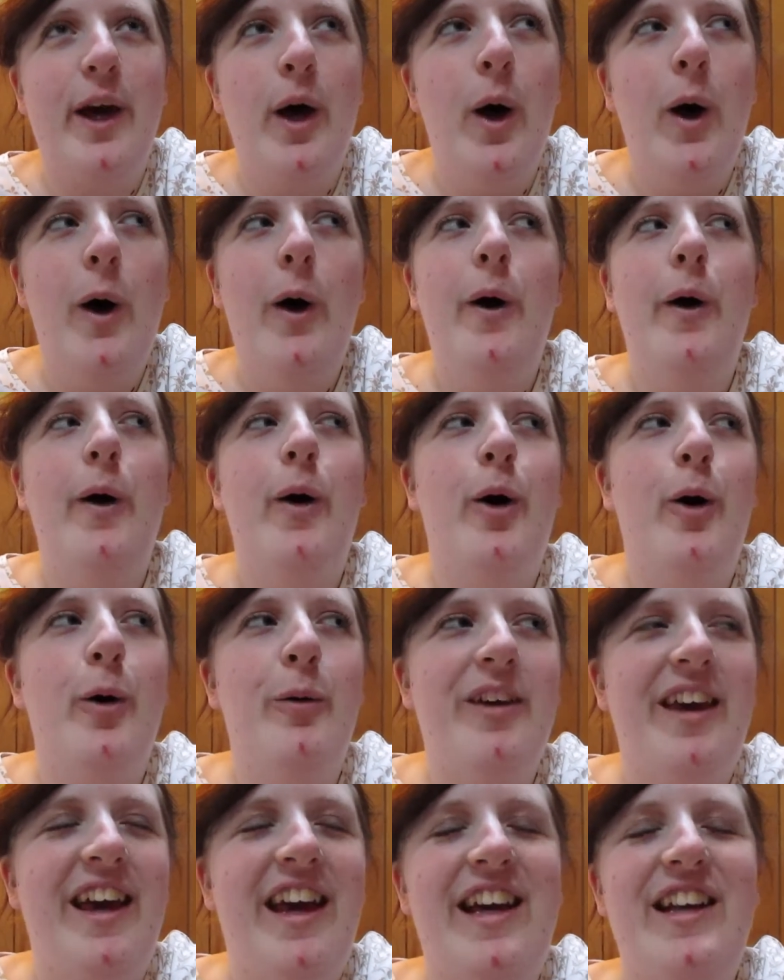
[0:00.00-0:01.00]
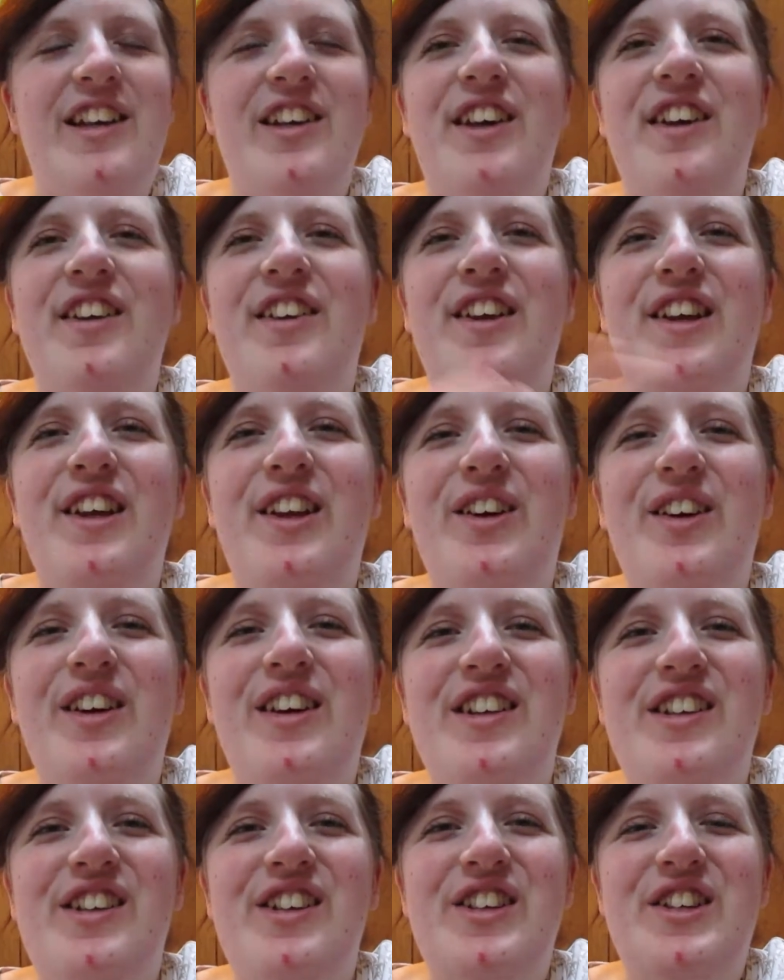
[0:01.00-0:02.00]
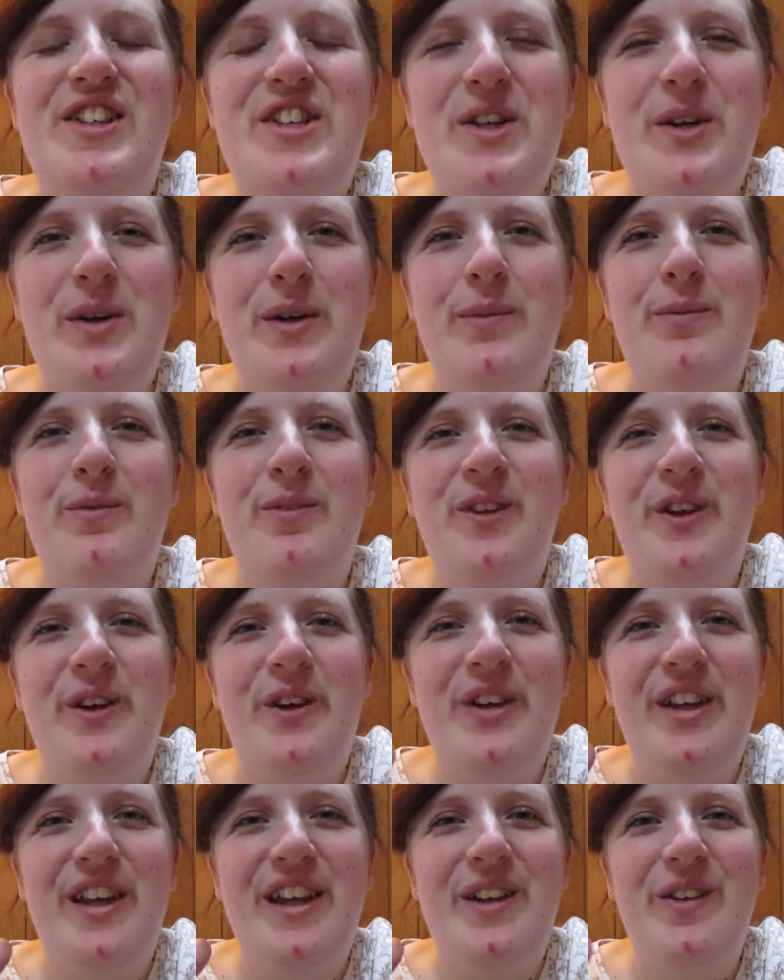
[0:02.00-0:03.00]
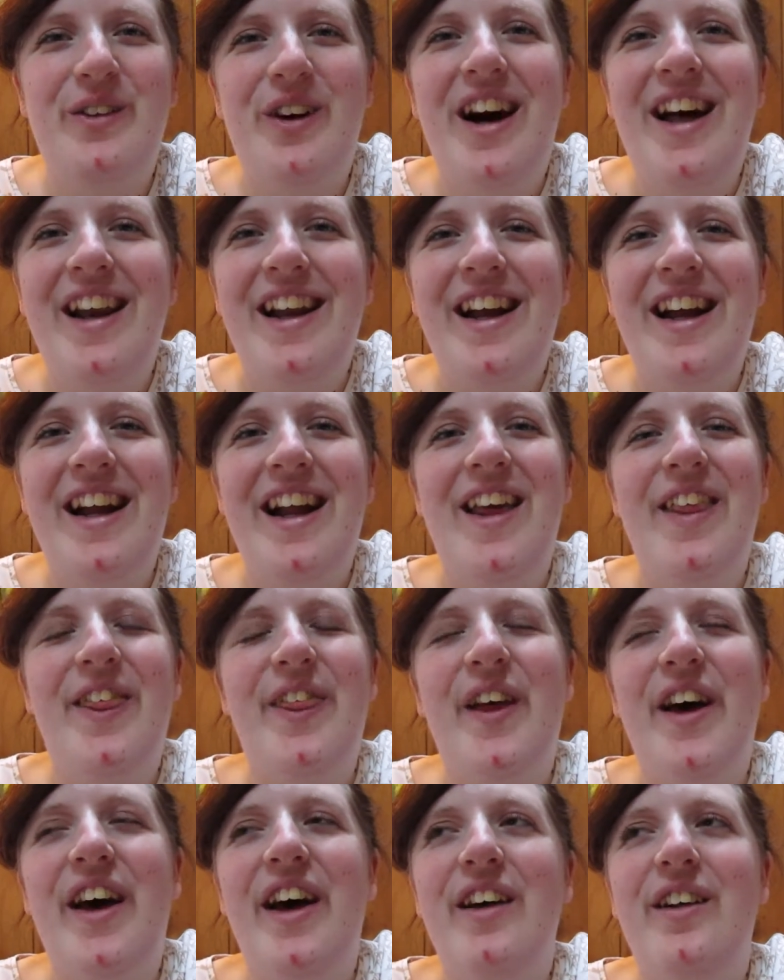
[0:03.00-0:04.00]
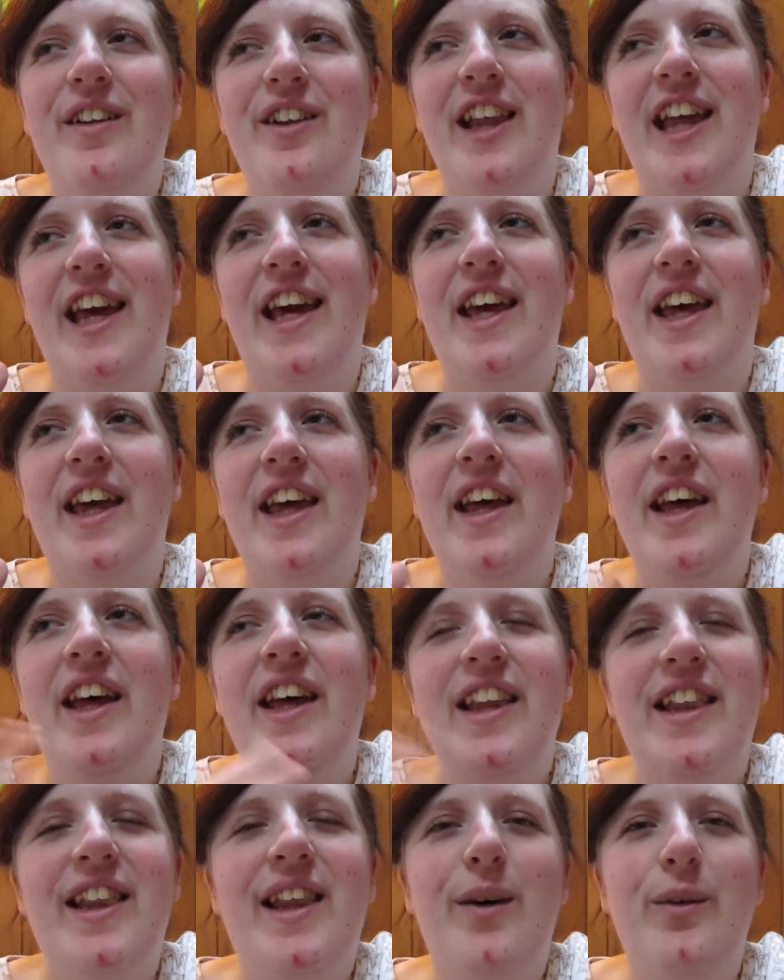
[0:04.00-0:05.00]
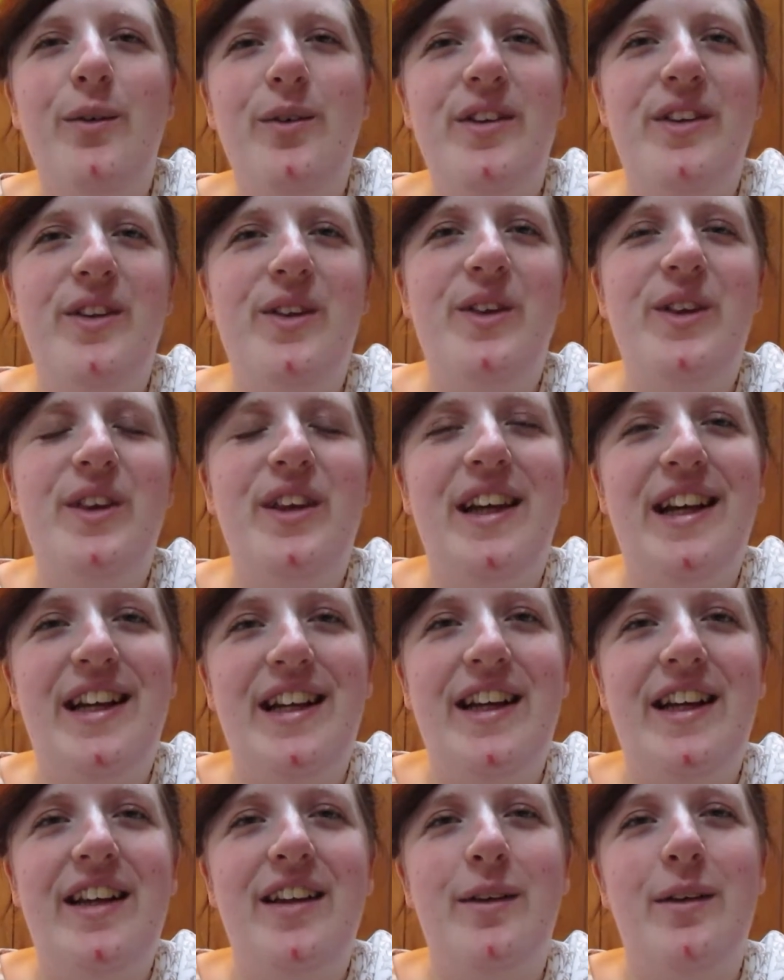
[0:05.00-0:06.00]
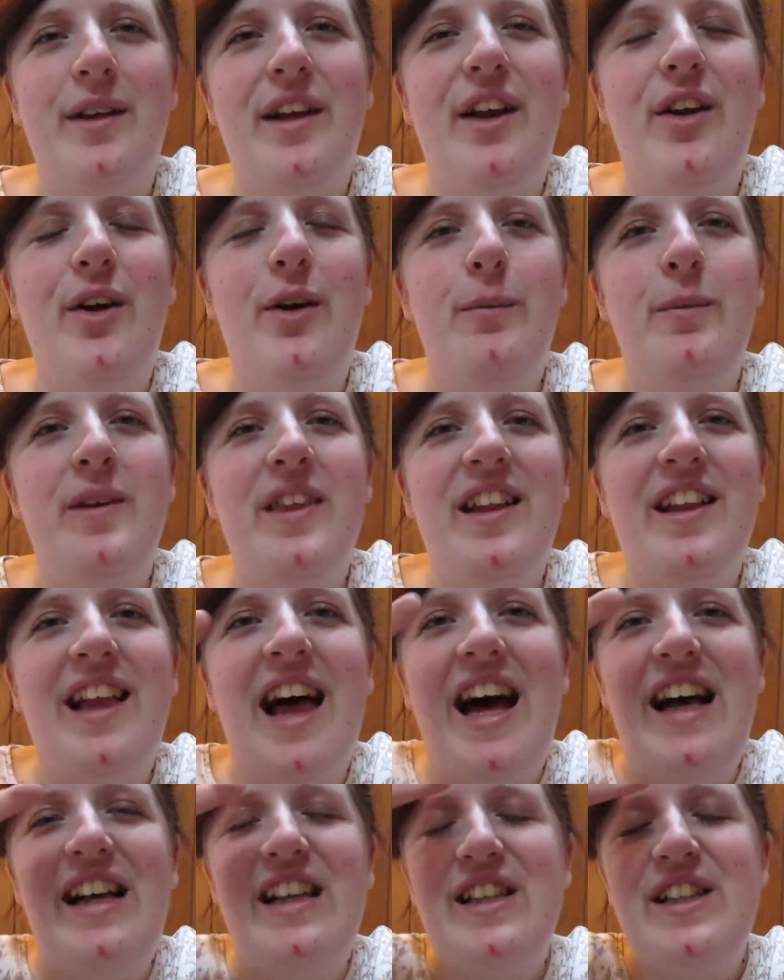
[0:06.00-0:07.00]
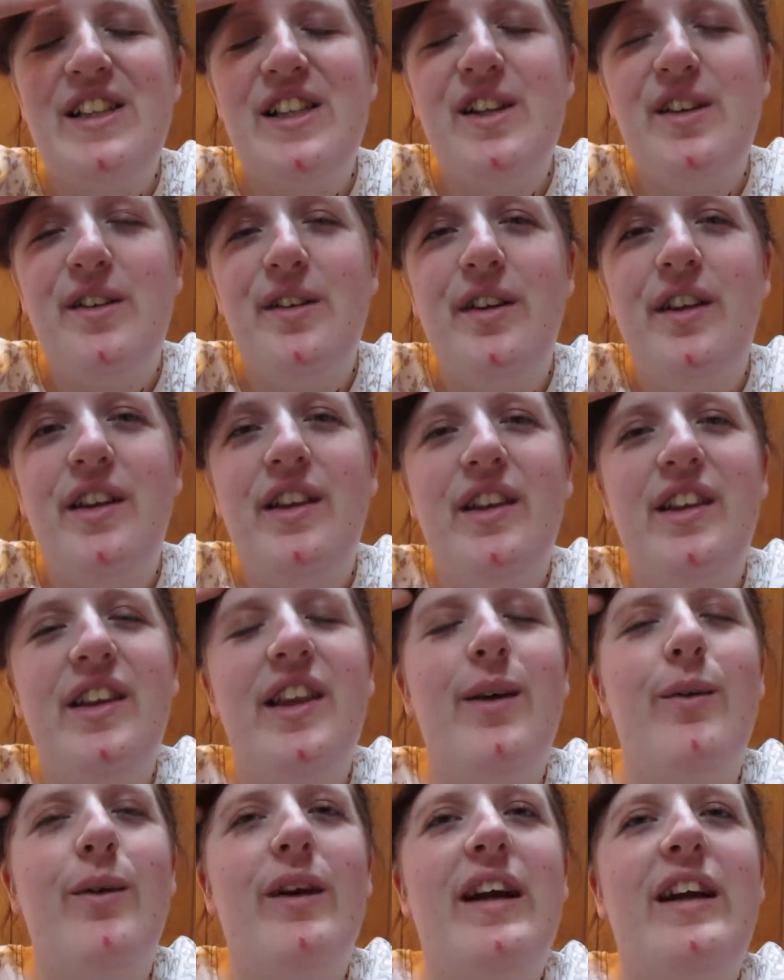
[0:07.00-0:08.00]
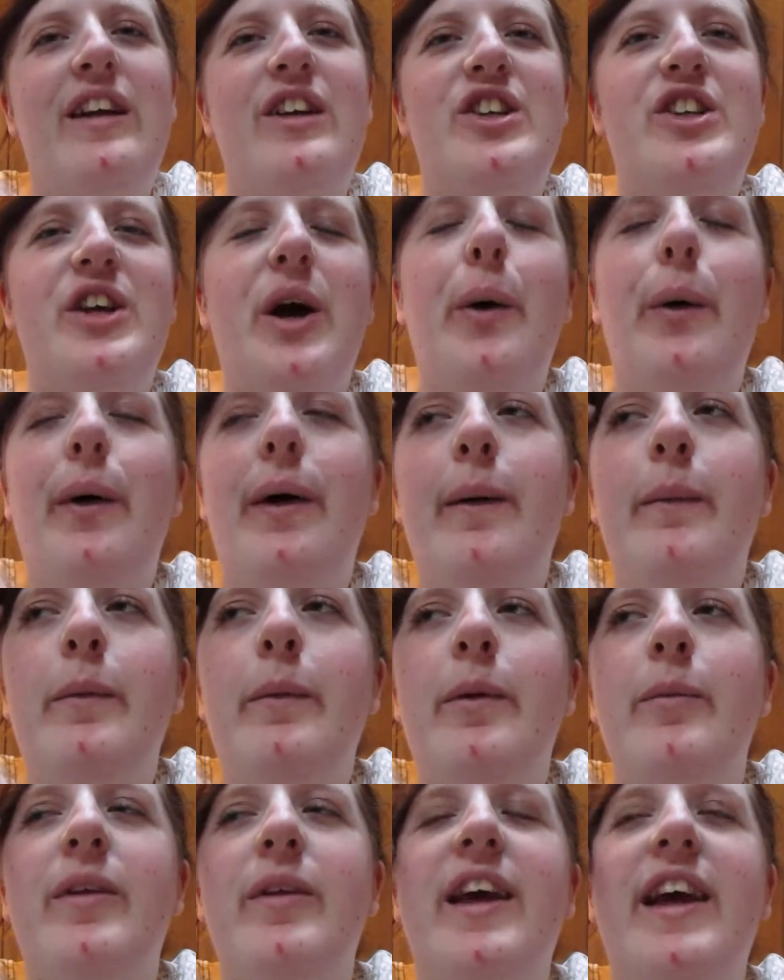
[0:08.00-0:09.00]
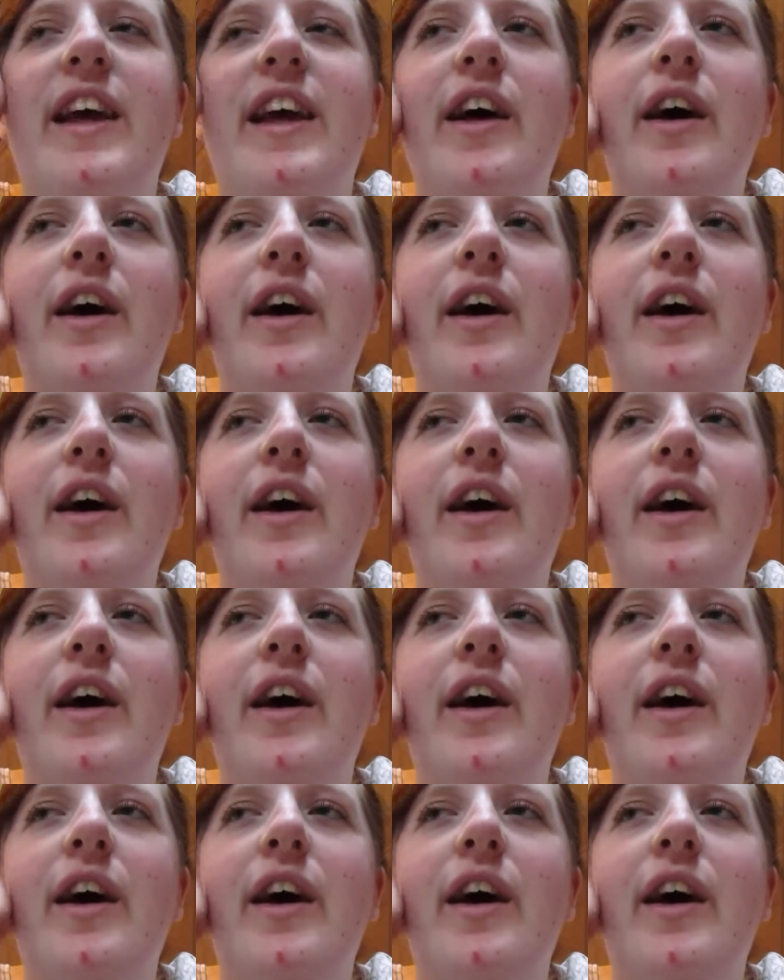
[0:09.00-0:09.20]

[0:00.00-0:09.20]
oh my gosh, because you know, it just showed him floating in the water, and I thought like that was like, you know, be the last they were gonna show him. And I'm like,